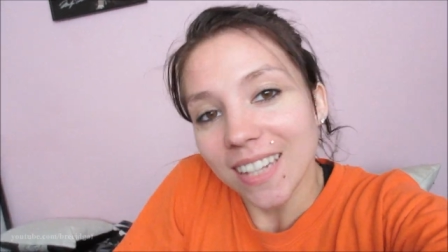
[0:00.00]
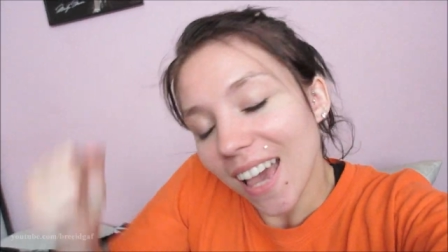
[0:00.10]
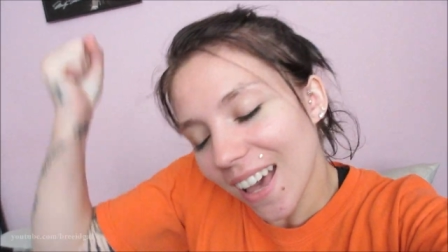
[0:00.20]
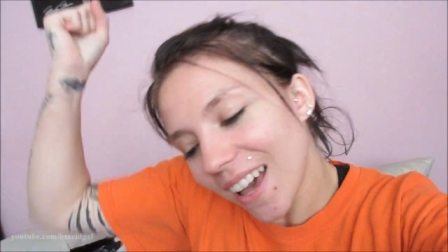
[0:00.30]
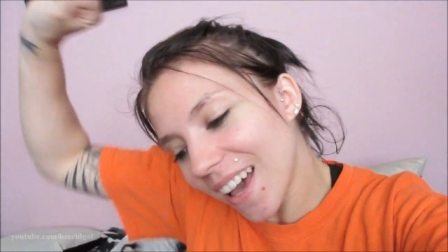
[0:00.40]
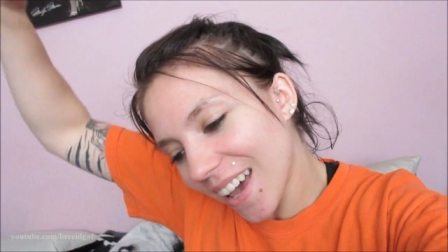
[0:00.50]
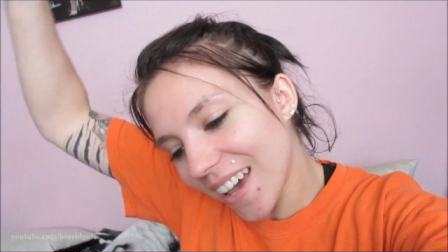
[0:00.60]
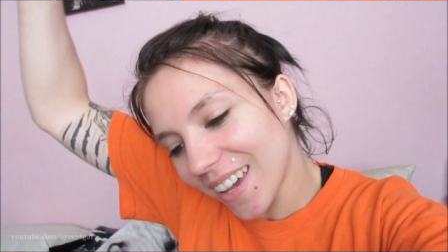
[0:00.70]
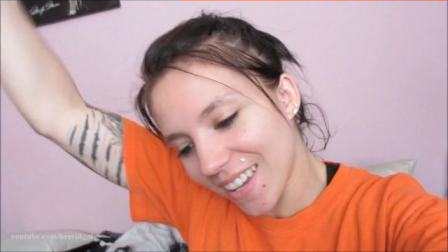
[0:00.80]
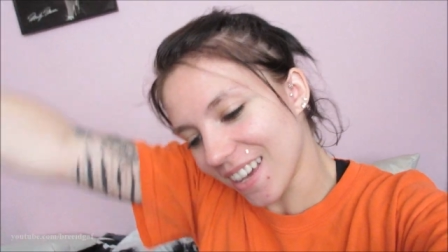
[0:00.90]

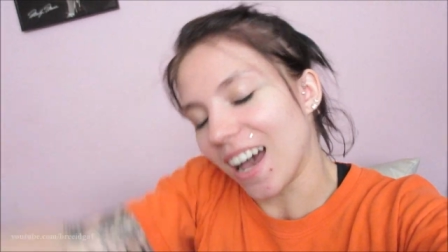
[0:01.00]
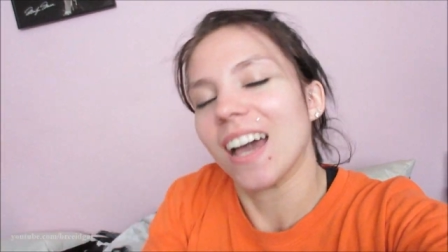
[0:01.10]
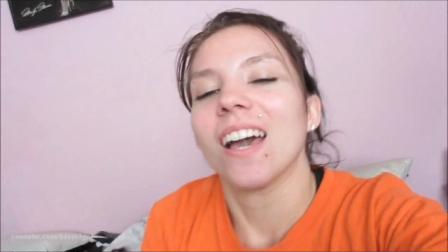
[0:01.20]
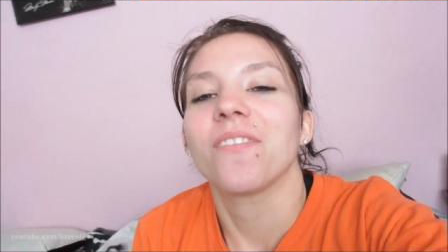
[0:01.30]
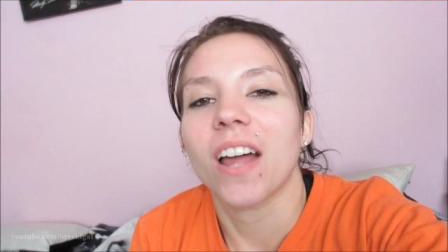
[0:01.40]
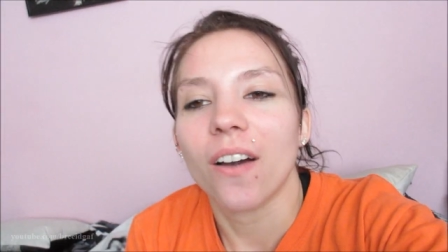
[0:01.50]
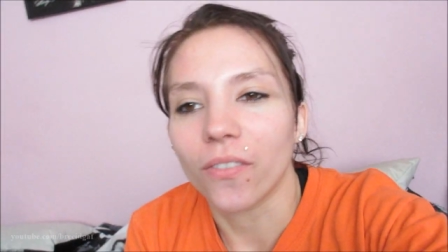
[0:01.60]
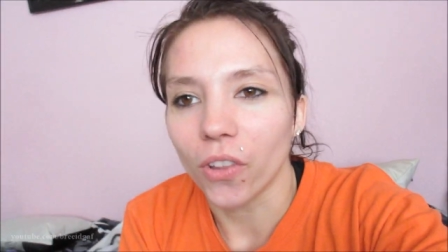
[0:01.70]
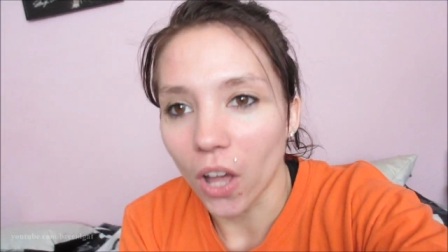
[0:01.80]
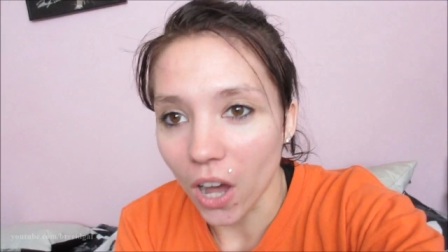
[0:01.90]
Yay! I have
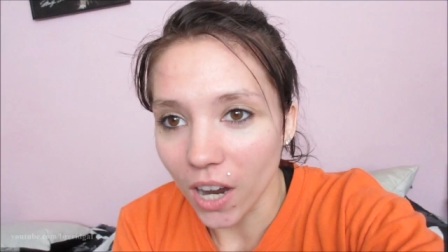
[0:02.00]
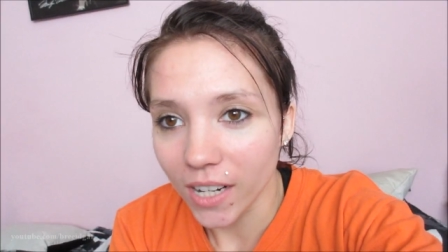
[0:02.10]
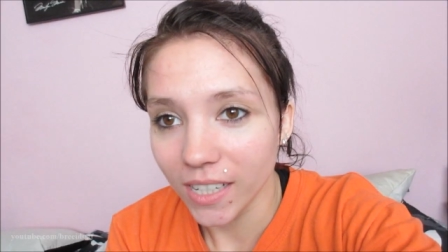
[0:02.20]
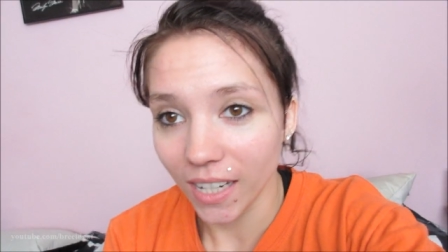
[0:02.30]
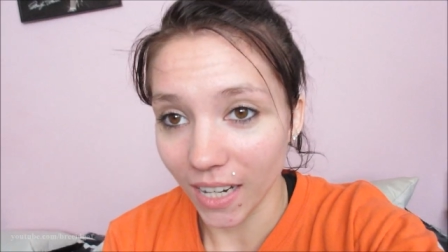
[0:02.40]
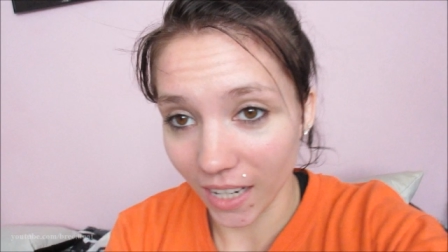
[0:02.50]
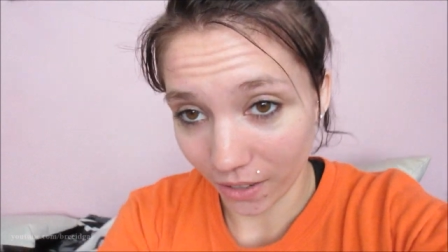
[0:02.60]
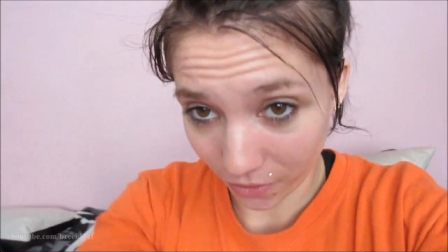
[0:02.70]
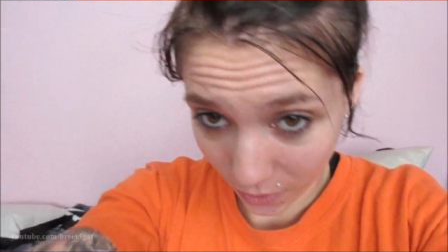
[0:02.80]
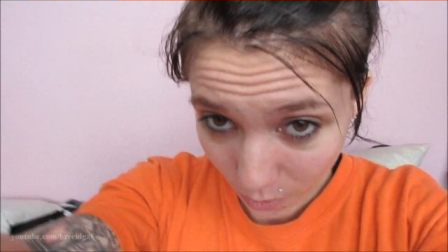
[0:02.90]
not vlogged
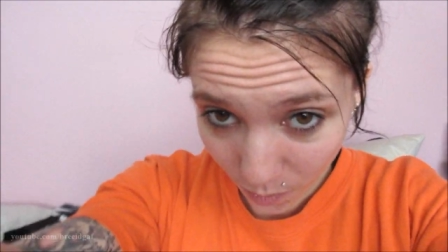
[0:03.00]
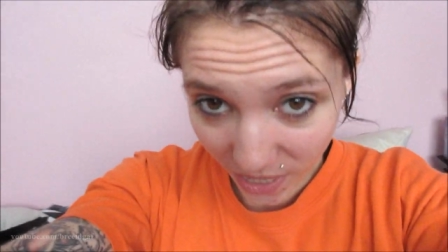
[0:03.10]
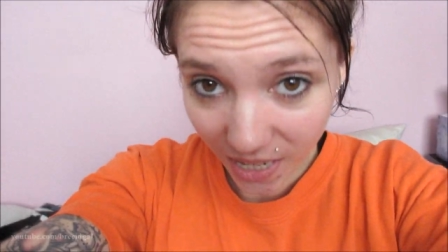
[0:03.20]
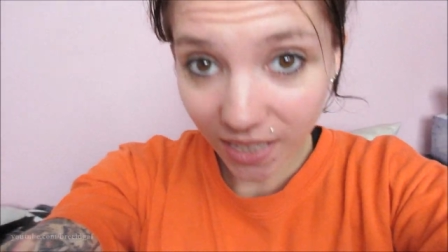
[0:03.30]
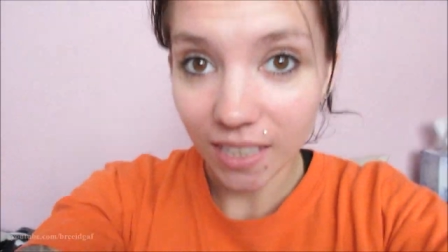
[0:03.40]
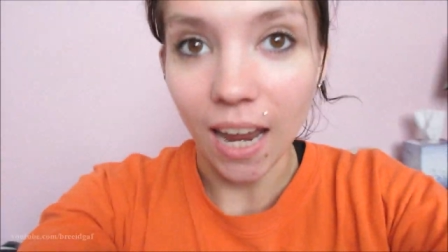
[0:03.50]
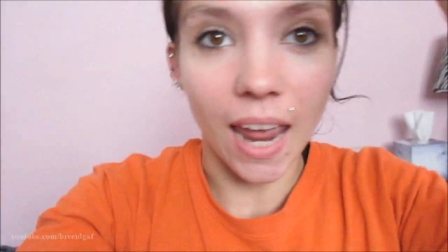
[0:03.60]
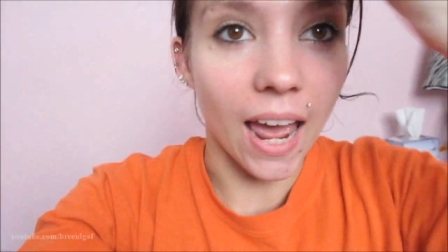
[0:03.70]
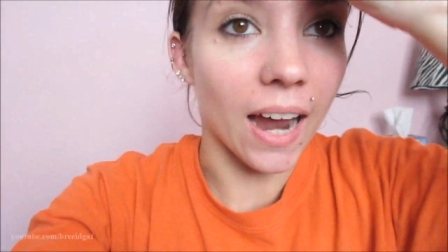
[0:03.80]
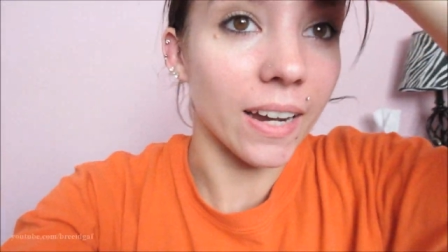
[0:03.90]
in a few weeks
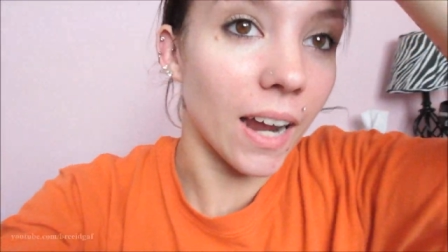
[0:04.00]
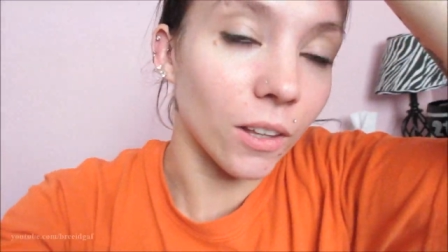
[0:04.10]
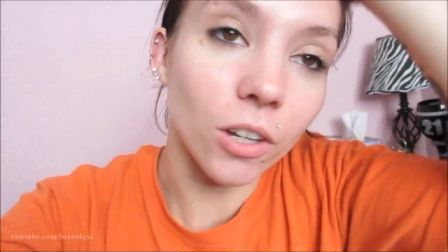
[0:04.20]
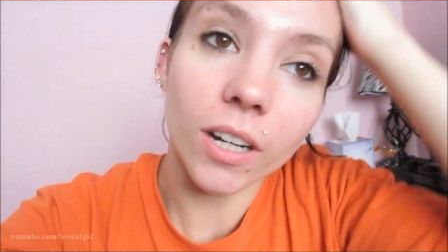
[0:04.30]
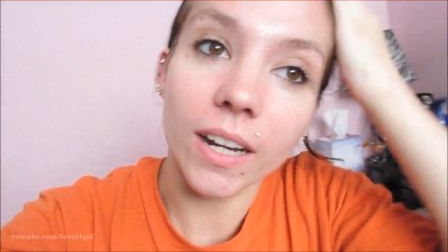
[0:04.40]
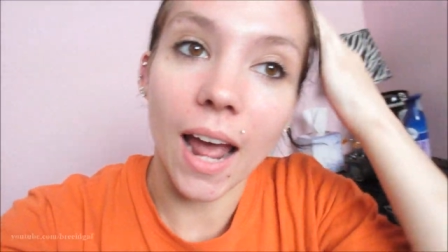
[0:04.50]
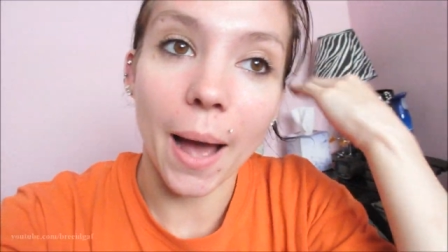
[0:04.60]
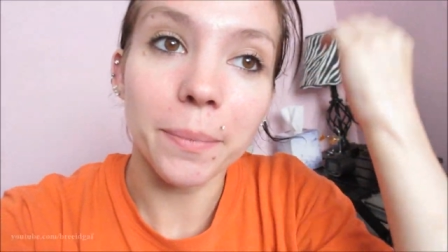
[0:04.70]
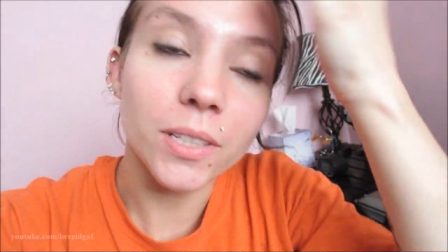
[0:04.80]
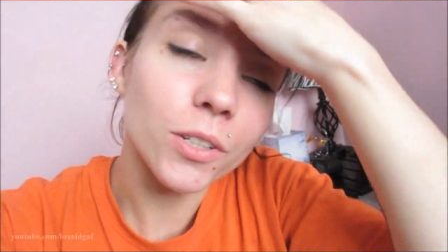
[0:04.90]
and I look an
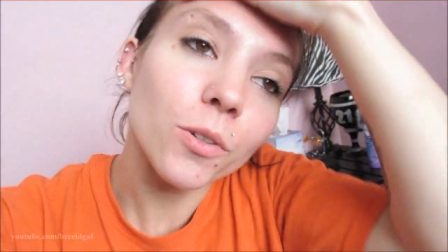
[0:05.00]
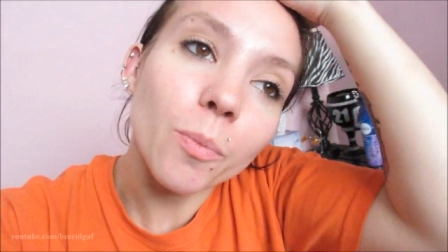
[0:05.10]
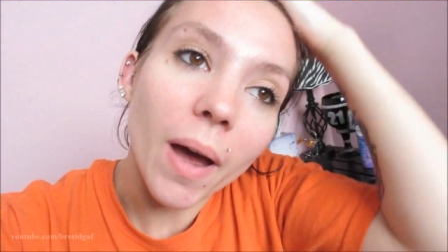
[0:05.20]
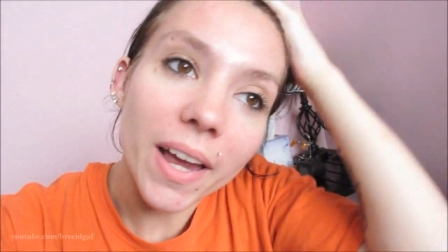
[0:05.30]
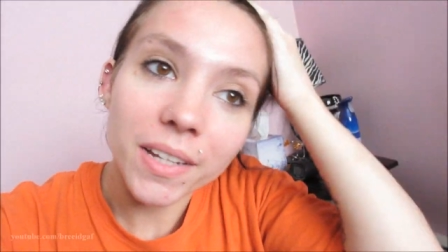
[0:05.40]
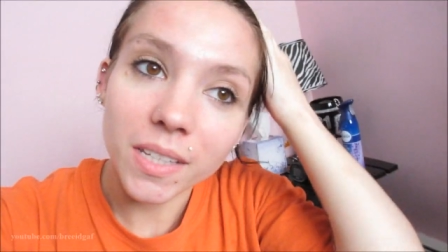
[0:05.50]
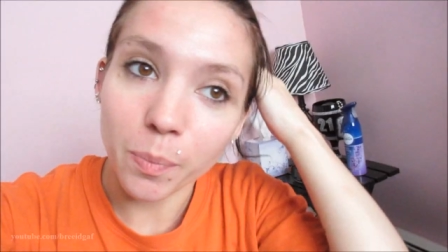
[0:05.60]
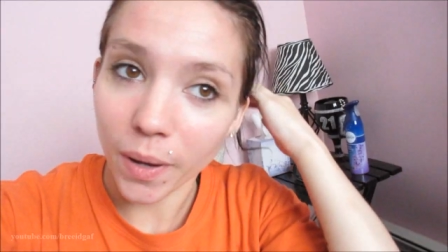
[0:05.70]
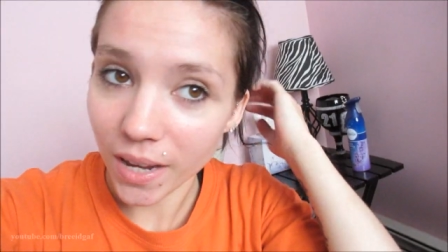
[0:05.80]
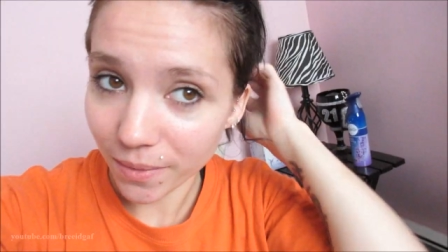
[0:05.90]
absolute
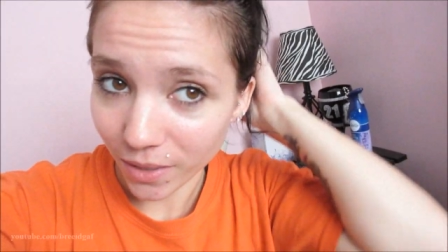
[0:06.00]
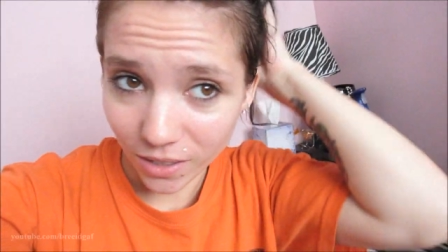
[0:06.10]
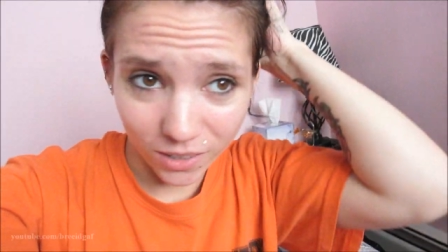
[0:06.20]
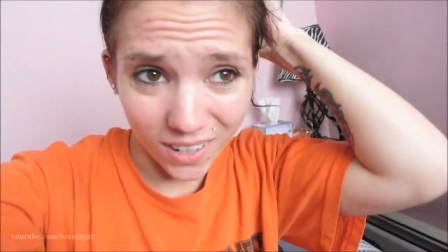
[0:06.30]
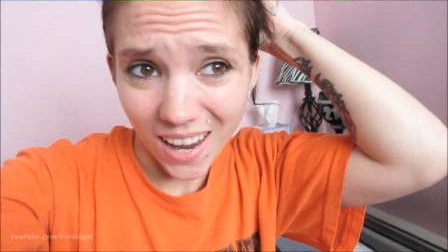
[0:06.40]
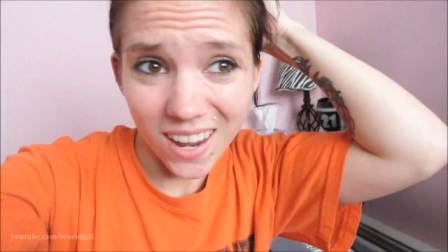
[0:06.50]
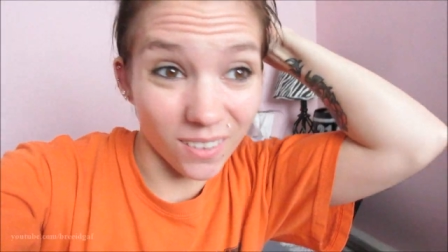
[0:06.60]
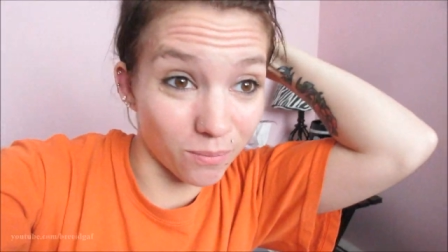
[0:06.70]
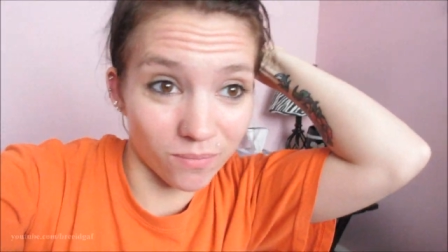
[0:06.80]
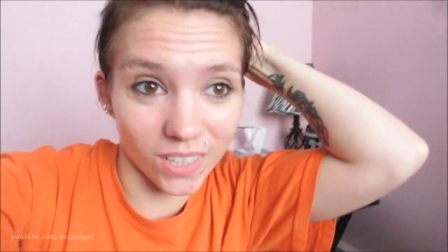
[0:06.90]
mess, but you know, hey,